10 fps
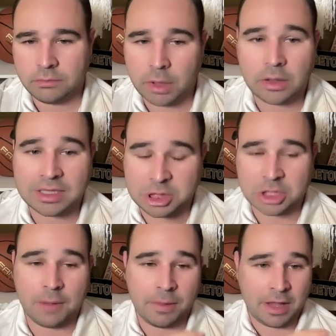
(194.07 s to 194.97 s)
But let's
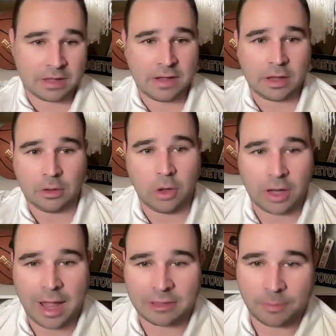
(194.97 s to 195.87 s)
jump and take a
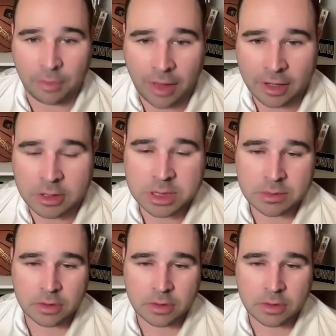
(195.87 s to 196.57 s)
look at the players.